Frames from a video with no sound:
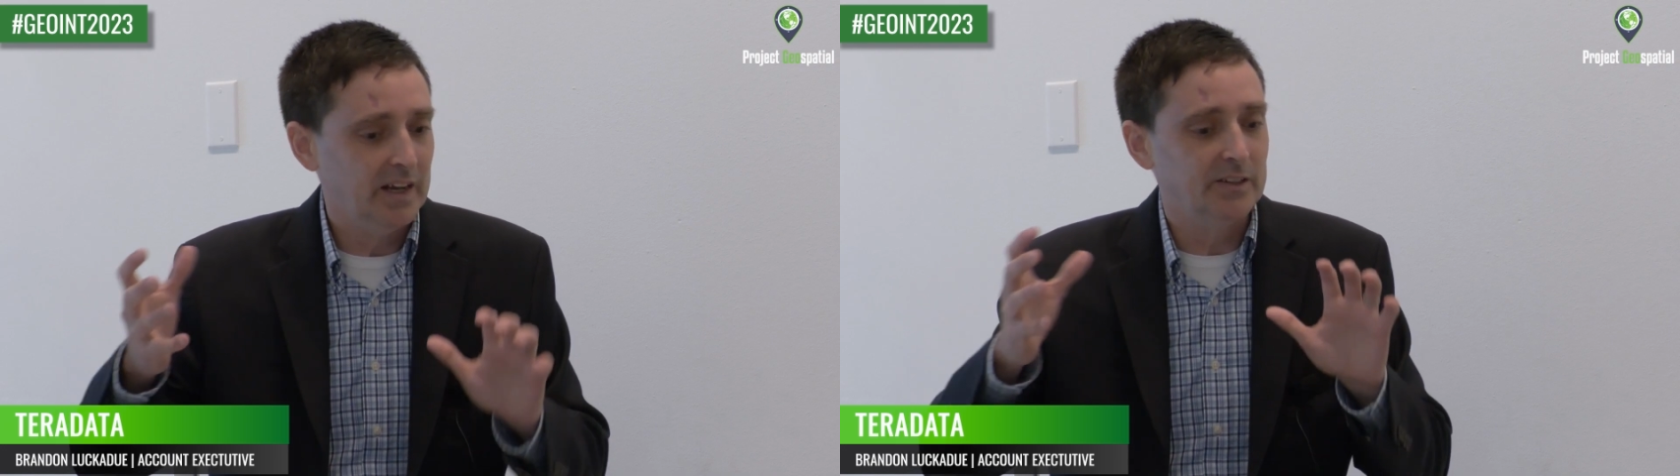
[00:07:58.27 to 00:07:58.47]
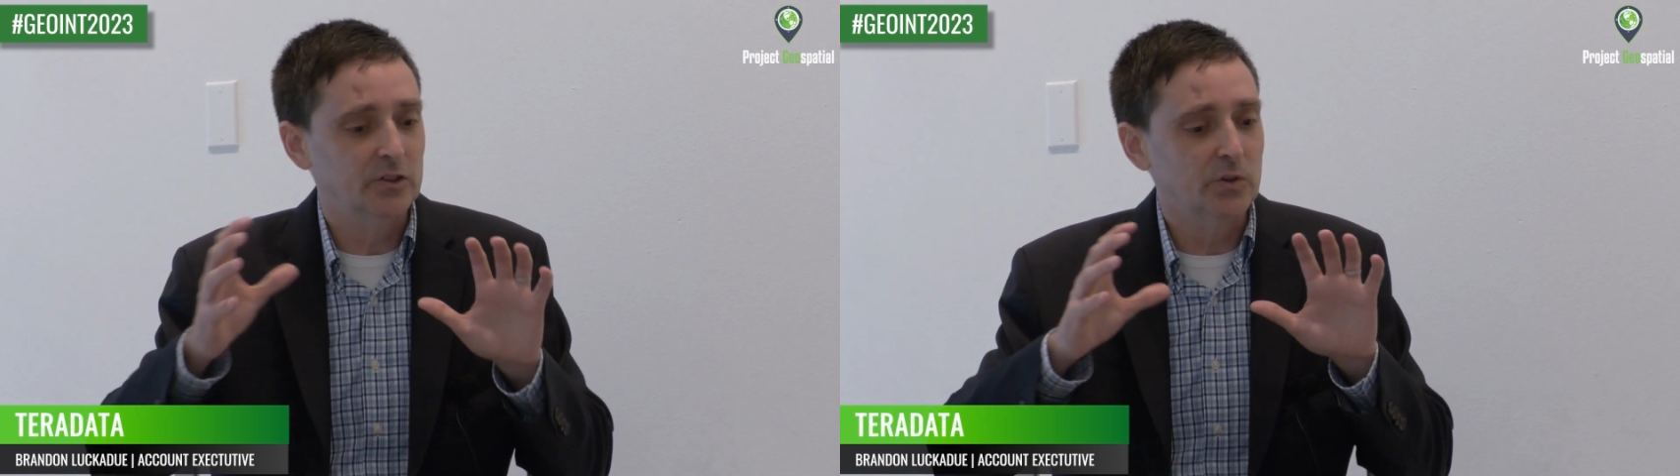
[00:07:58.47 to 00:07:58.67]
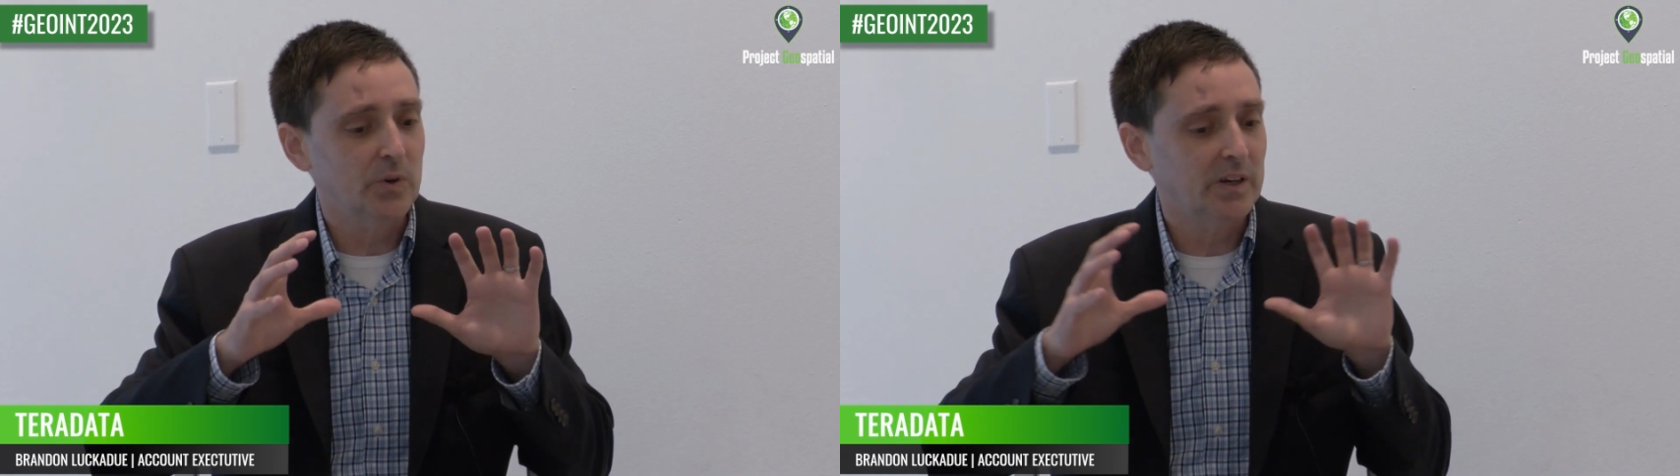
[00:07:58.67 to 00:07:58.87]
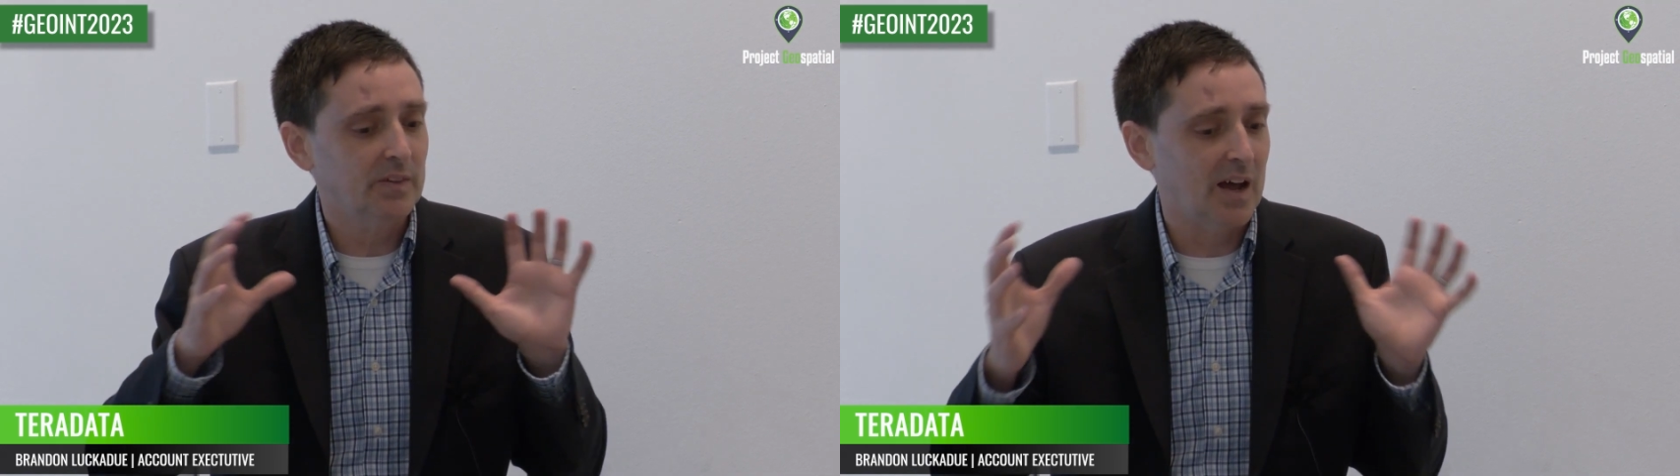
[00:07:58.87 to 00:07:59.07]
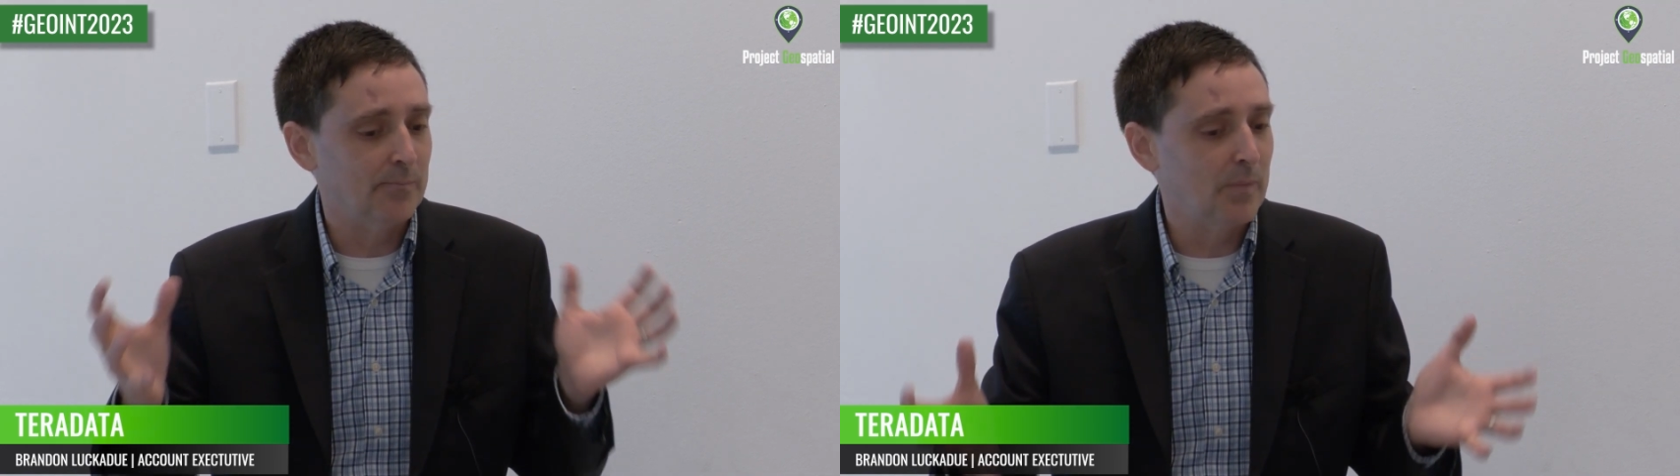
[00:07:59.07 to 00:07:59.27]
and doing
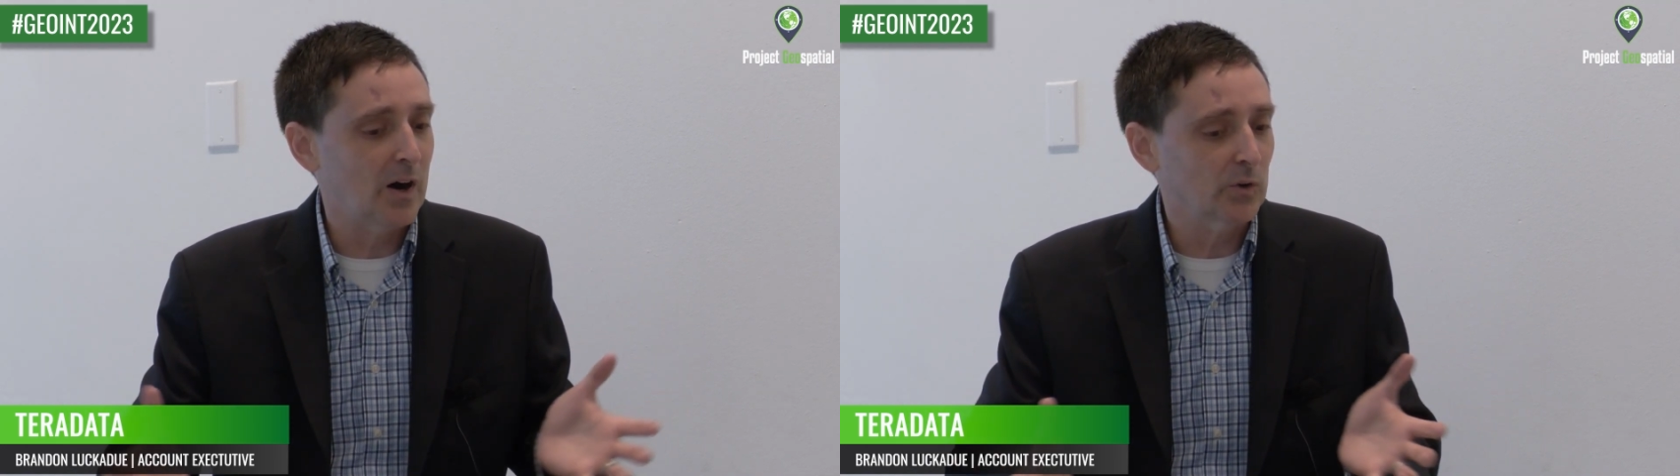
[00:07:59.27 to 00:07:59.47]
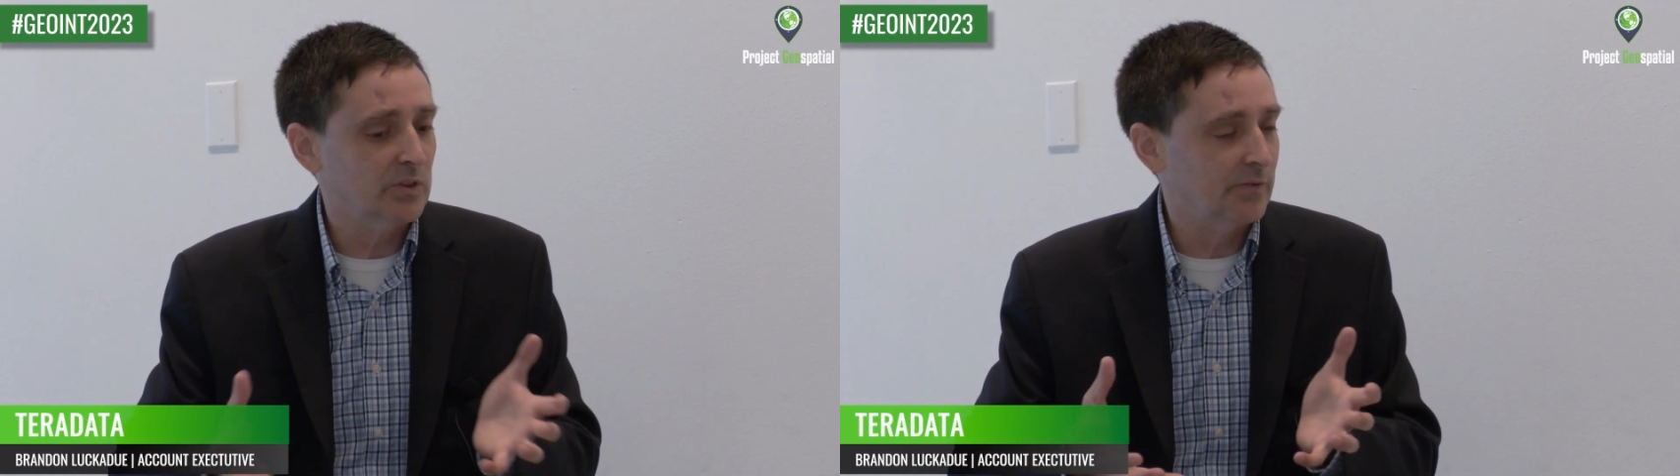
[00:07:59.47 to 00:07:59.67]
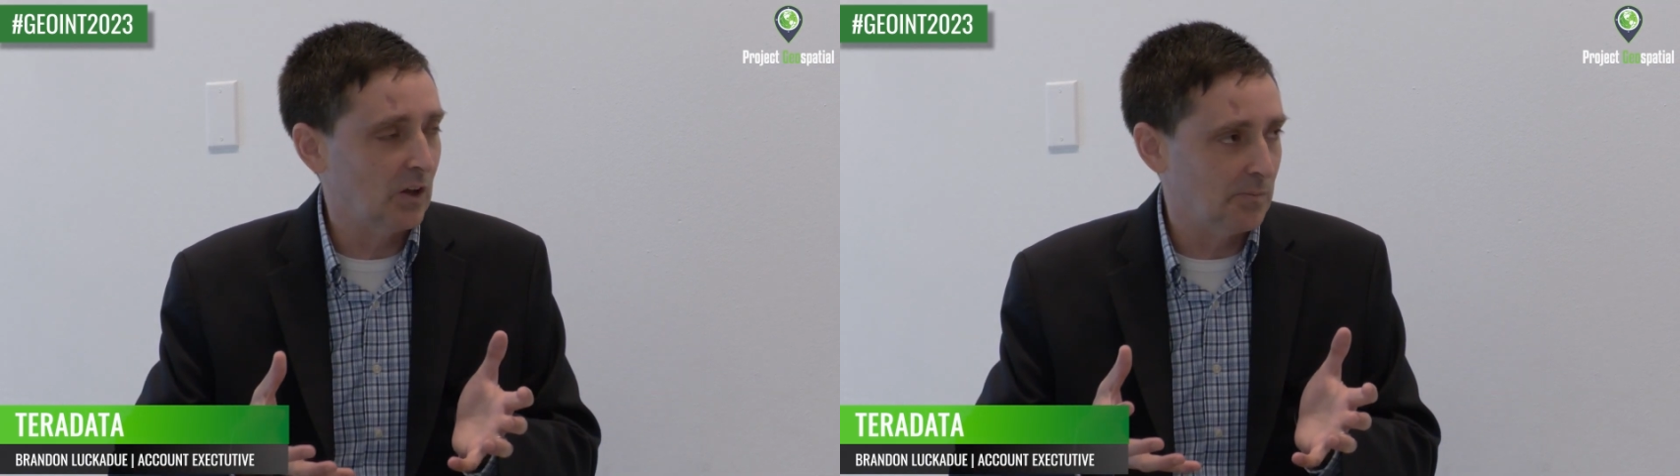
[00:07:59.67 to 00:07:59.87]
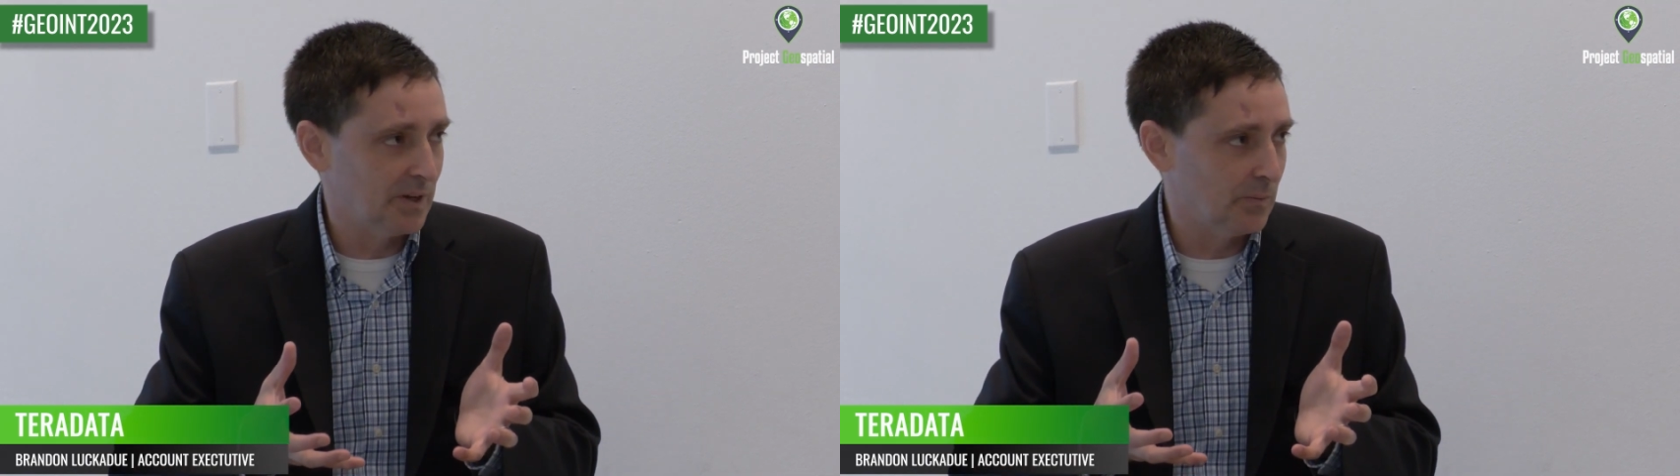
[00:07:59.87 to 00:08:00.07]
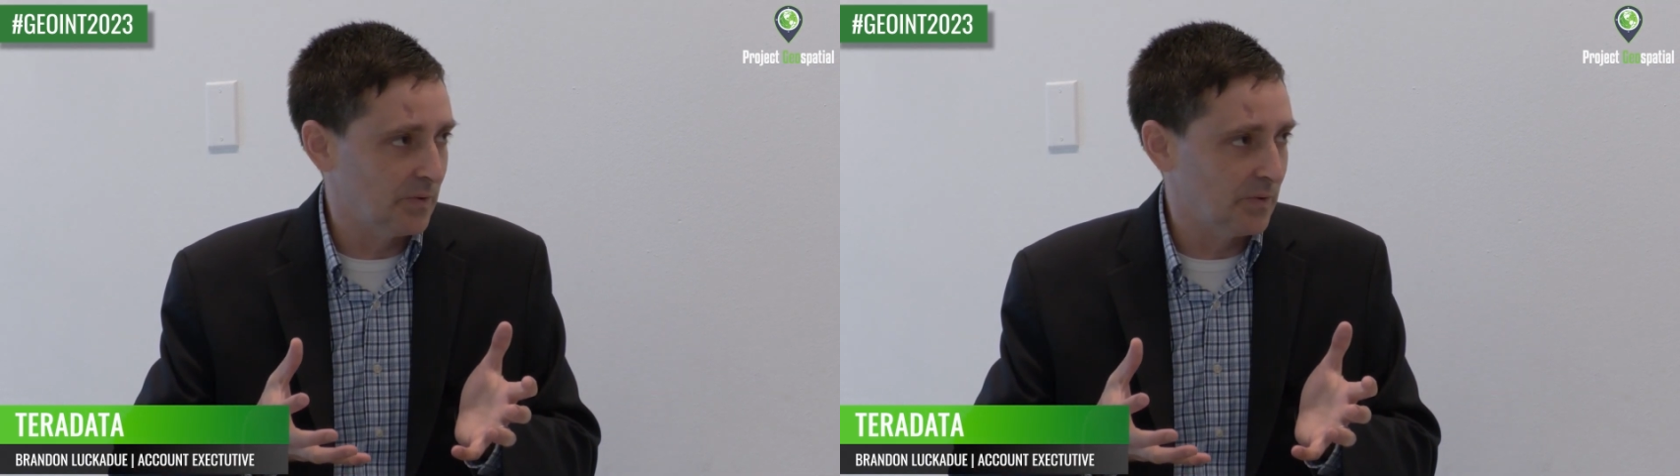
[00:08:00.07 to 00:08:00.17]
that model development